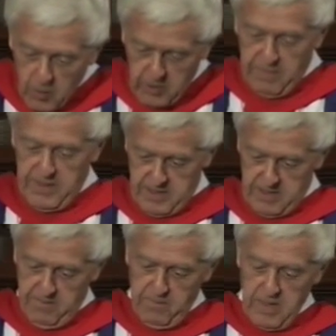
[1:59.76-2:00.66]
All of
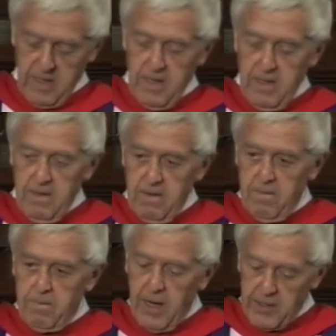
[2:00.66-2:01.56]
us,
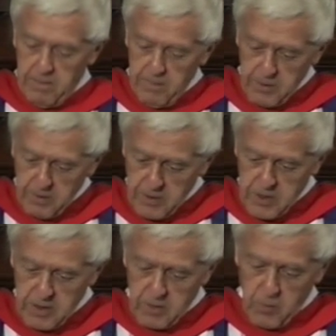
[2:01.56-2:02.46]
by the
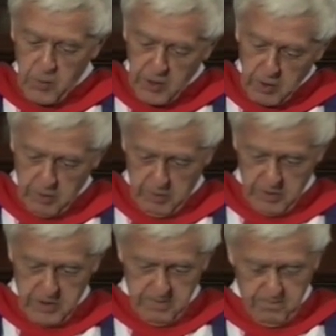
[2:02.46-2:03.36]
moods we
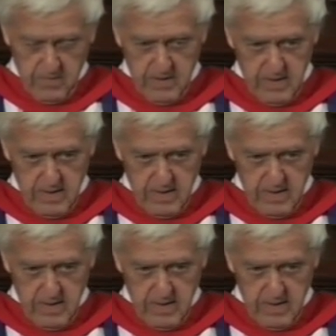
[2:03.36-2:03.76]
use,